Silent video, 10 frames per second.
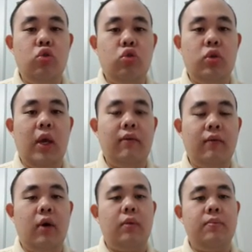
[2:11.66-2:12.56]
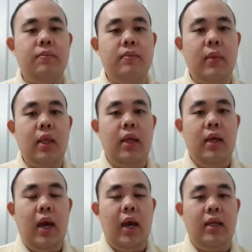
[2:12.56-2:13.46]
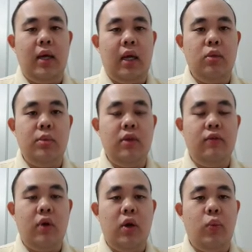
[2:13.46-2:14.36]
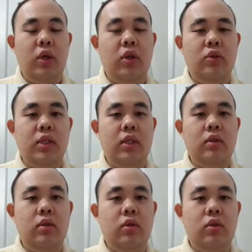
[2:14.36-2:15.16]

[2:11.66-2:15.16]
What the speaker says: 3, and 4. And the aluminum foil, we use it